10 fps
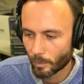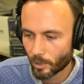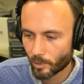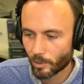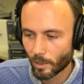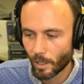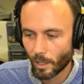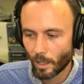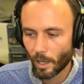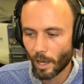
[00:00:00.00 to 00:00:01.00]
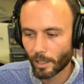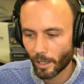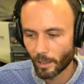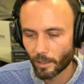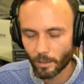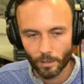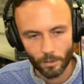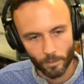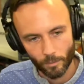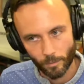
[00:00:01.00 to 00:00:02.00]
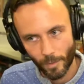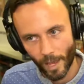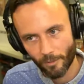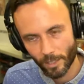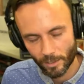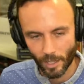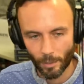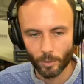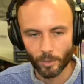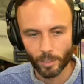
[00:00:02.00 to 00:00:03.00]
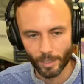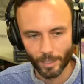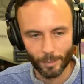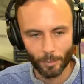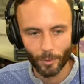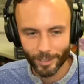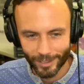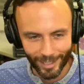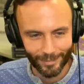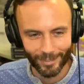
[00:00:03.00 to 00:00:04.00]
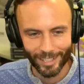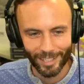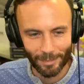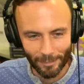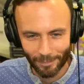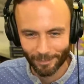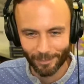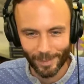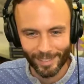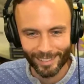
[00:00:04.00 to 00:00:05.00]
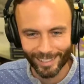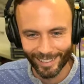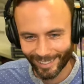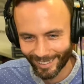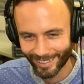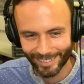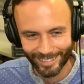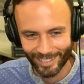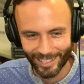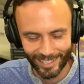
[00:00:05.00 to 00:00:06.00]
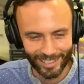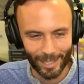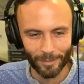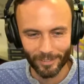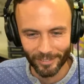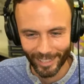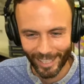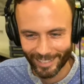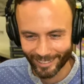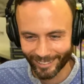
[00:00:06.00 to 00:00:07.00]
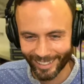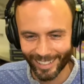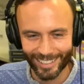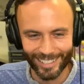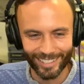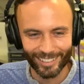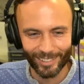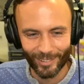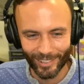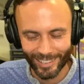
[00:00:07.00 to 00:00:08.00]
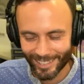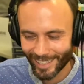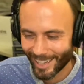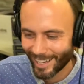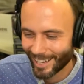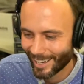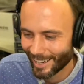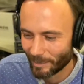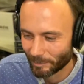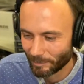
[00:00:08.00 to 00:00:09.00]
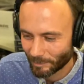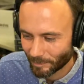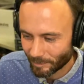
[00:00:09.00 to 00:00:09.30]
So I kind of have an example, and again, I'm pulling this out of thin air, basing it on just an example of an asynchronous course. Um,